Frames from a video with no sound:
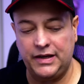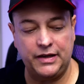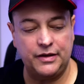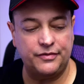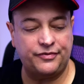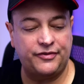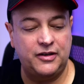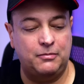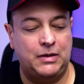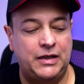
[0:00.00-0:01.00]
I have
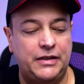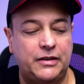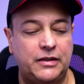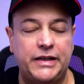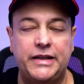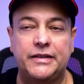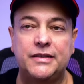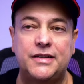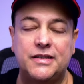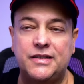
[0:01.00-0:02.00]
my little
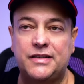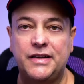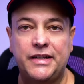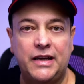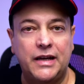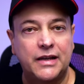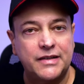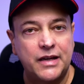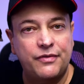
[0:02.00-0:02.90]
lens sitting at